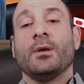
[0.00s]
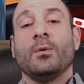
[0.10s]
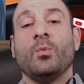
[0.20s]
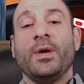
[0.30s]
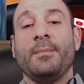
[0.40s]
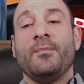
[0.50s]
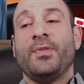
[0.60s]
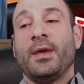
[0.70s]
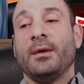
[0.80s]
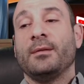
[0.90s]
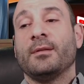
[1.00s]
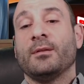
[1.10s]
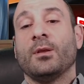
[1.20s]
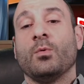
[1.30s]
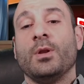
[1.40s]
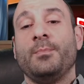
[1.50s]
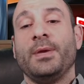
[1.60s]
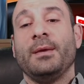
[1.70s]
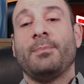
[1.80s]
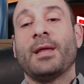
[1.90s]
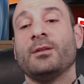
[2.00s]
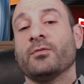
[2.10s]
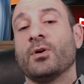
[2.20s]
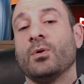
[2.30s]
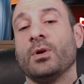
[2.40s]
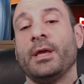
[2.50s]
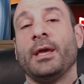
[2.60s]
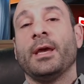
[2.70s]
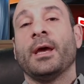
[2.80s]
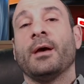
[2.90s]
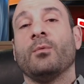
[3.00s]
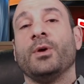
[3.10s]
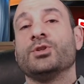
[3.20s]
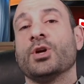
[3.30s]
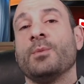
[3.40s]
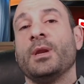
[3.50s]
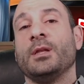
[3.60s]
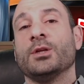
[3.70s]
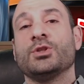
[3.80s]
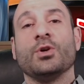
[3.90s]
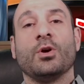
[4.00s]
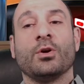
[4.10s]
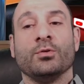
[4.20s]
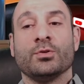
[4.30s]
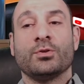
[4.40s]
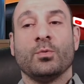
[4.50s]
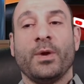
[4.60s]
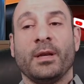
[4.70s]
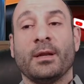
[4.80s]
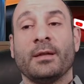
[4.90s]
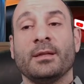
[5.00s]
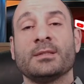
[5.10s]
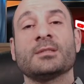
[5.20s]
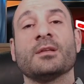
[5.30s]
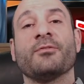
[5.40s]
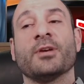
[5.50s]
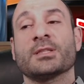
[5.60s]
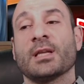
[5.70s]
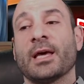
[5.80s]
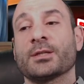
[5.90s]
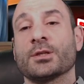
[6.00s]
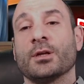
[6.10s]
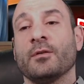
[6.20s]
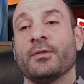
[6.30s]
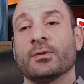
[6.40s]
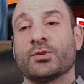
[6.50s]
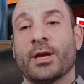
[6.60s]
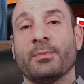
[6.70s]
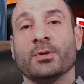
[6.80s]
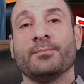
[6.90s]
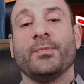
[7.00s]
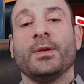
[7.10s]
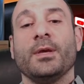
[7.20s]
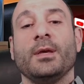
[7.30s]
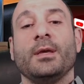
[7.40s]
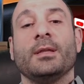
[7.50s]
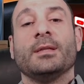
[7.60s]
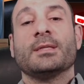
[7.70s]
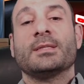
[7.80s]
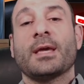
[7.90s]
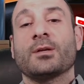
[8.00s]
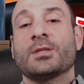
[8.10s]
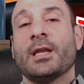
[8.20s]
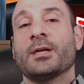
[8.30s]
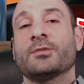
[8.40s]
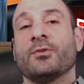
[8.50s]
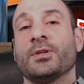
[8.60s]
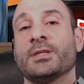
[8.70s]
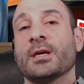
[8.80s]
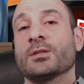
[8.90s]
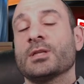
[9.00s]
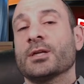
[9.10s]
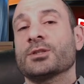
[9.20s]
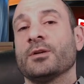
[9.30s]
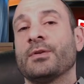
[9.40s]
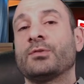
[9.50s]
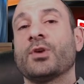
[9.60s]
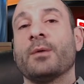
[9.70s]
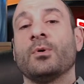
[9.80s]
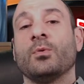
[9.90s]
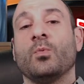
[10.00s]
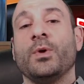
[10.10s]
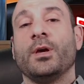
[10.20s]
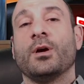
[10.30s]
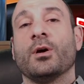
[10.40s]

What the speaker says: we think that there will be plenty of goal here with Germany that should cruise to win. And this is the first selection of our treble. The second selection of our treble, we